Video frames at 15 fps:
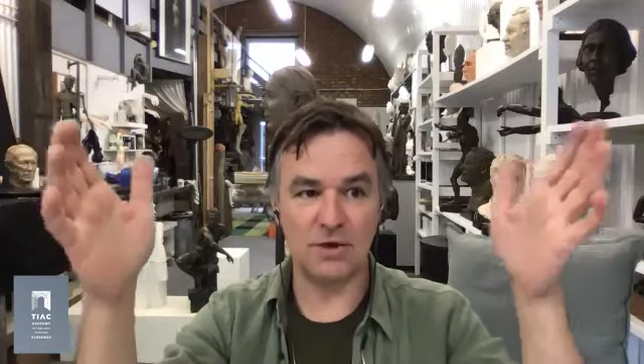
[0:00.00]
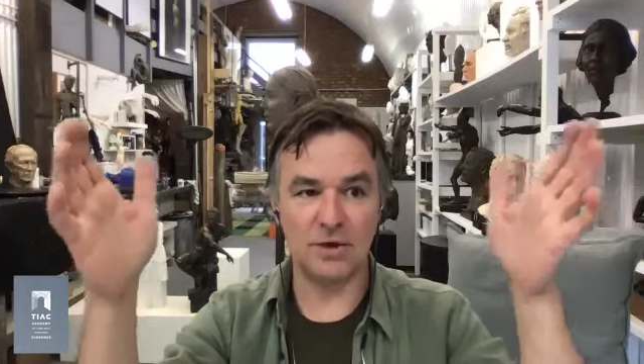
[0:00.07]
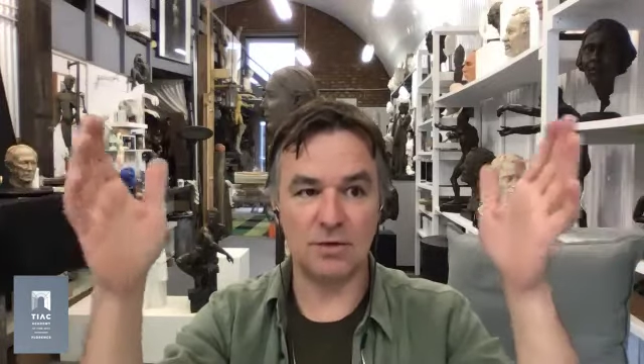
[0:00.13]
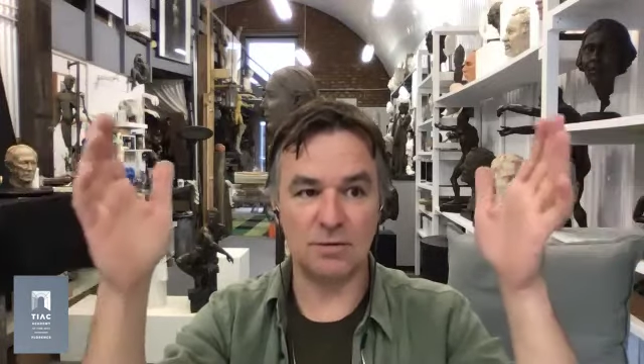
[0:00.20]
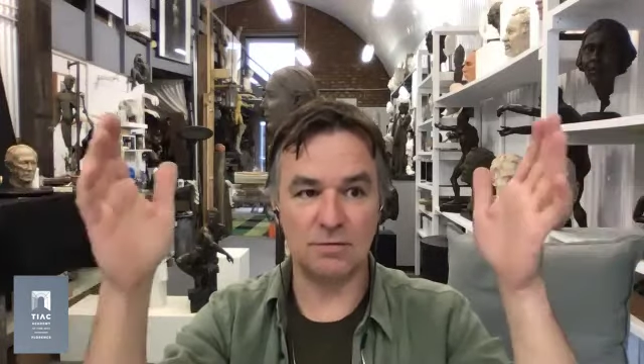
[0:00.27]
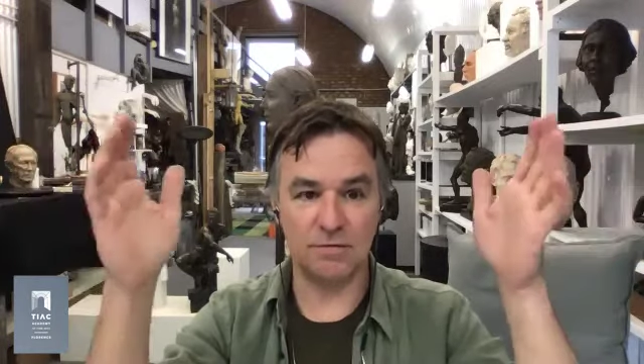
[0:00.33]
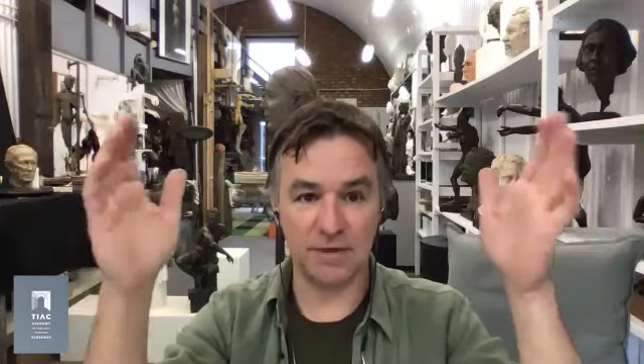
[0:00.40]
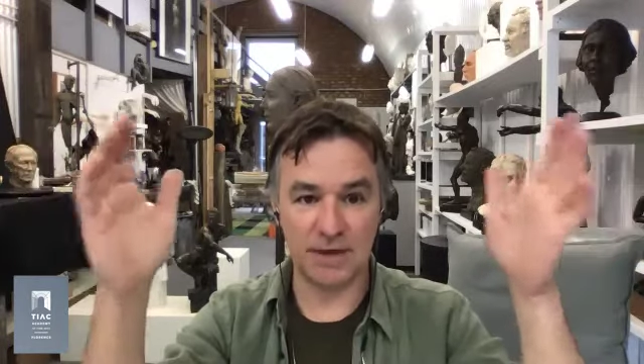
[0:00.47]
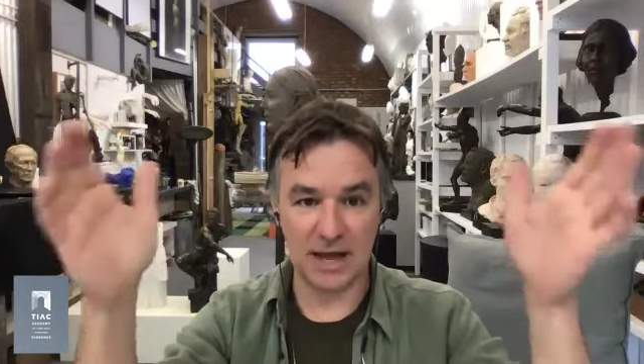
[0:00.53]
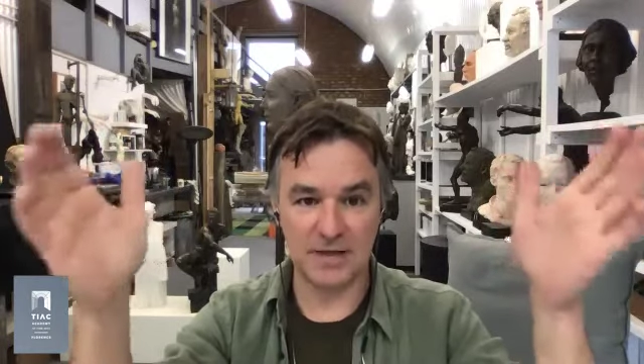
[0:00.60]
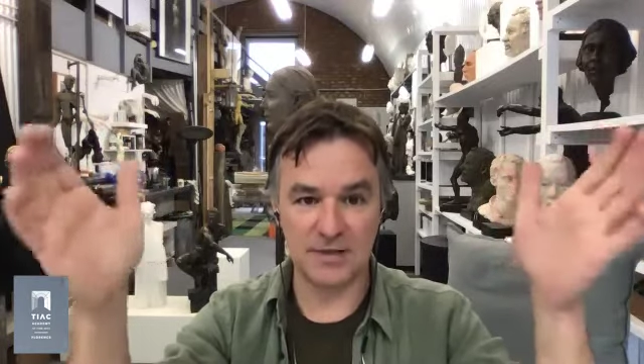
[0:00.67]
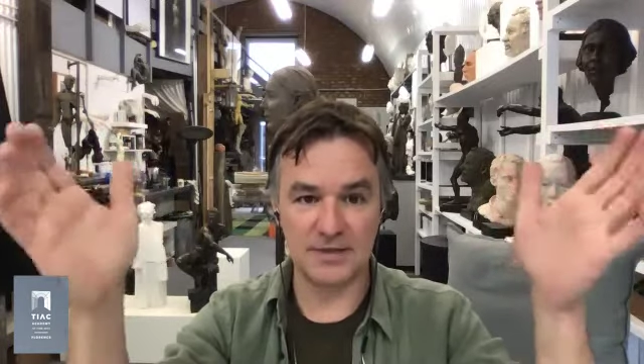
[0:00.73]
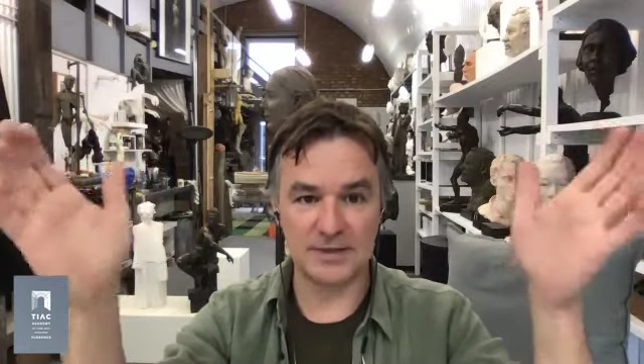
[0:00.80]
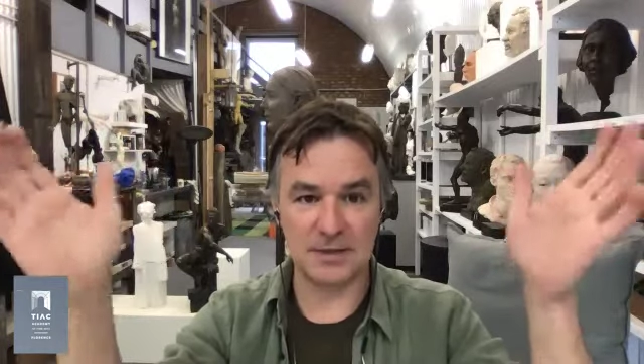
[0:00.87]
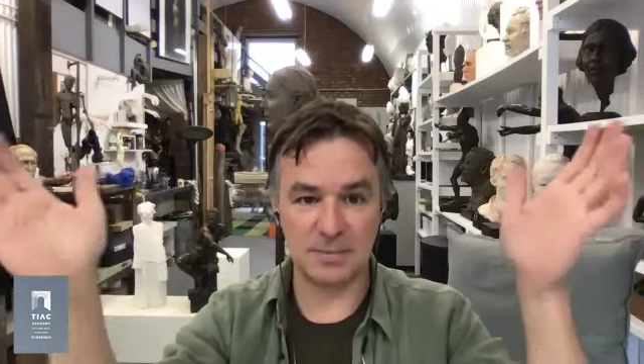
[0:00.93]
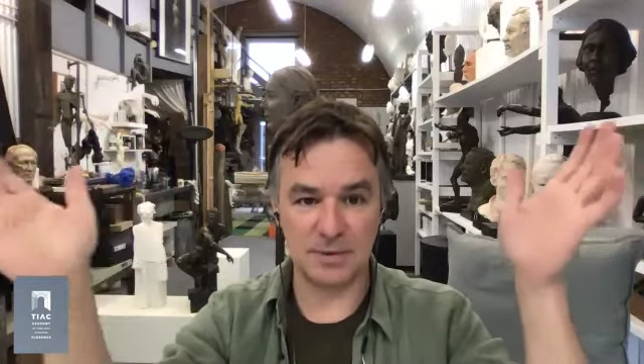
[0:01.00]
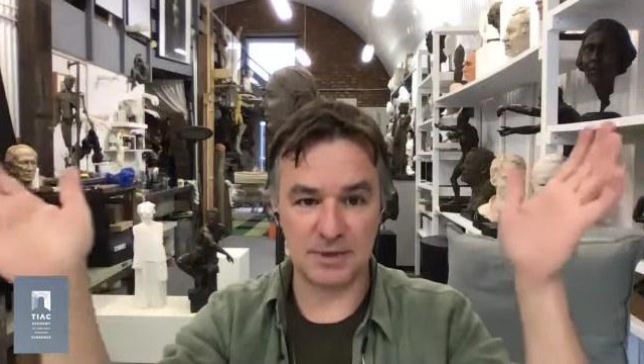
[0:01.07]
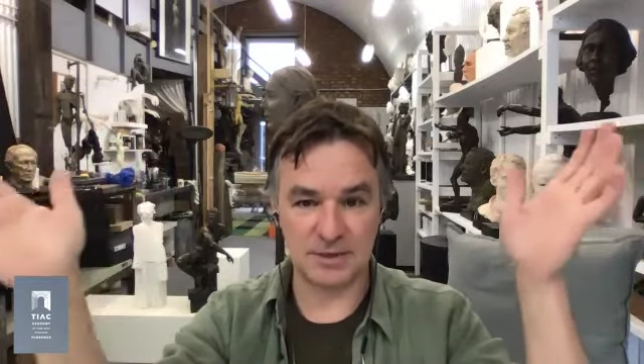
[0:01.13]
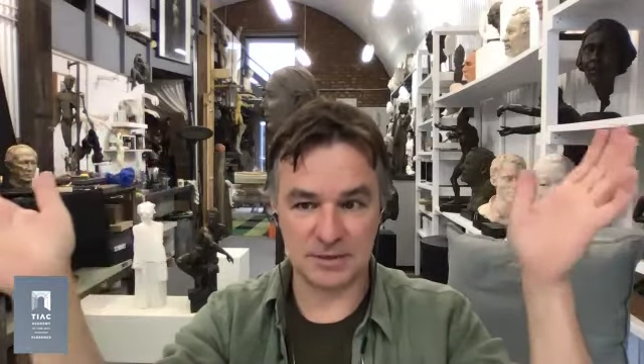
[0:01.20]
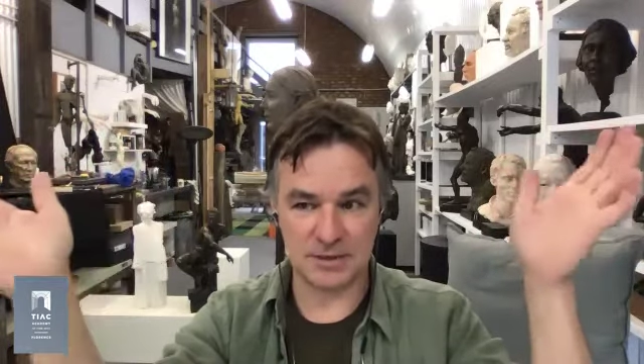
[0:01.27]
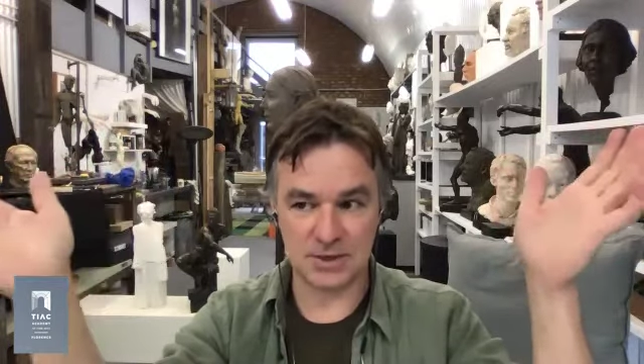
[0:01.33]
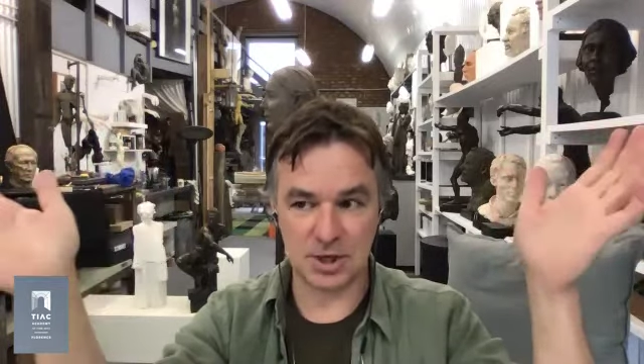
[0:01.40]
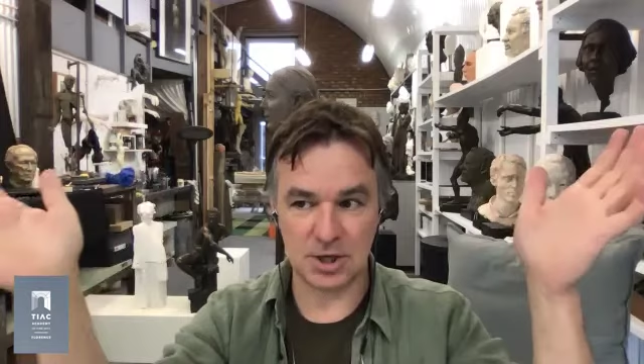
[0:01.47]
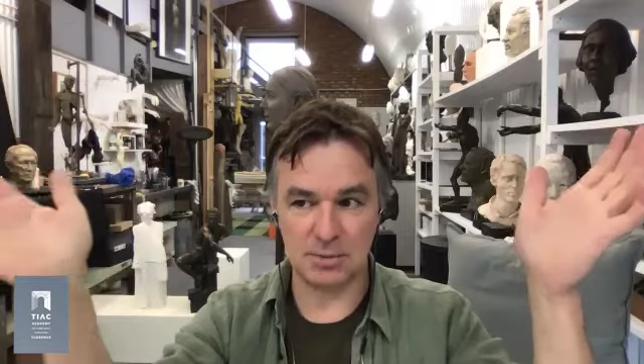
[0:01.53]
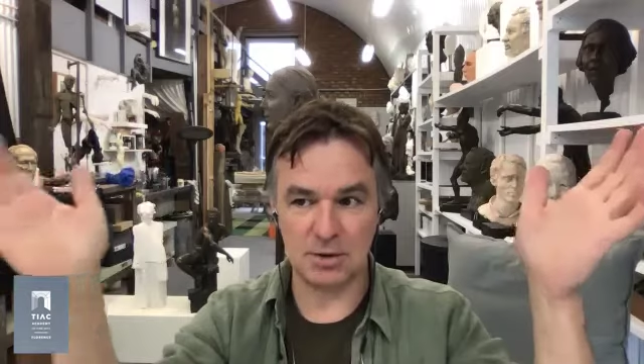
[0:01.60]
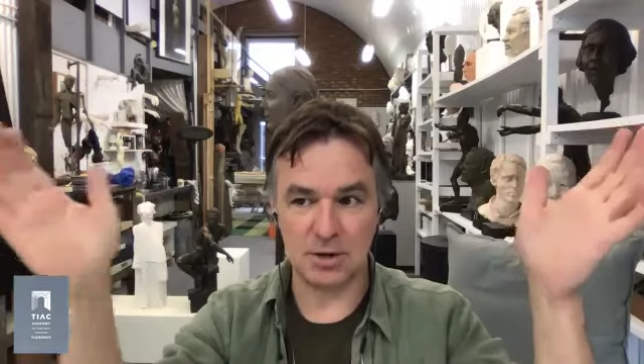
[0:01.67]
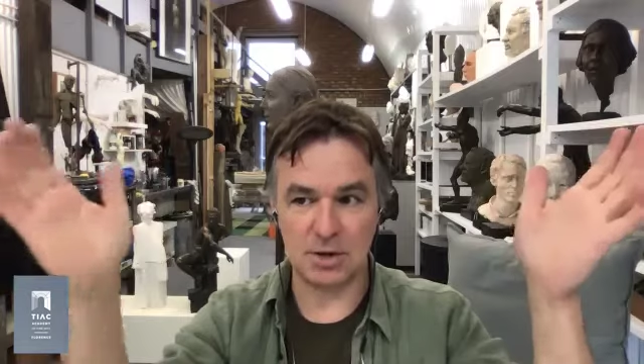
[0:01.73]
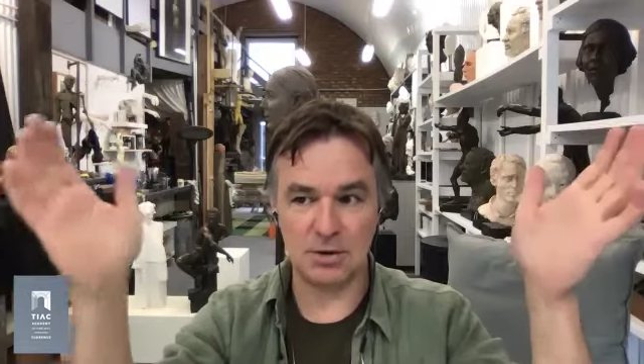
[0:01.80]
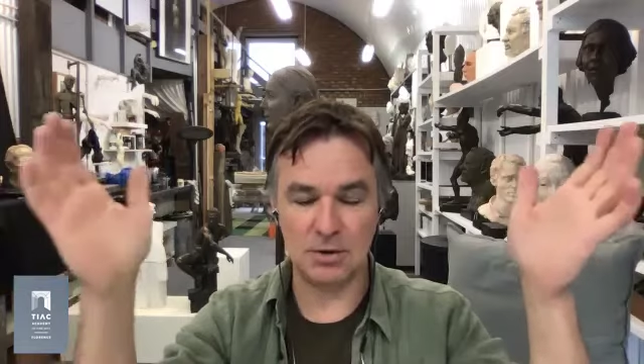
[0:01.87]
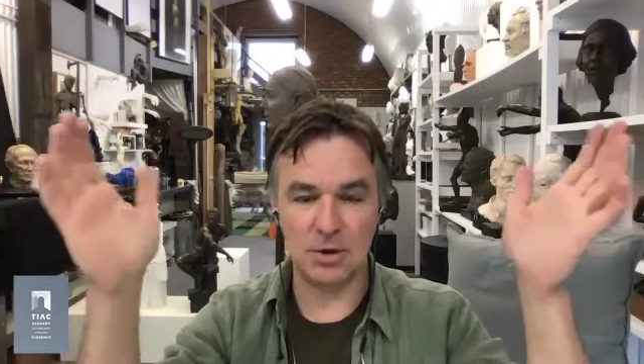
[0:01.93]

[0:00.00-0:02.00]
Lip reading: You can forget that somebody's disturbing you.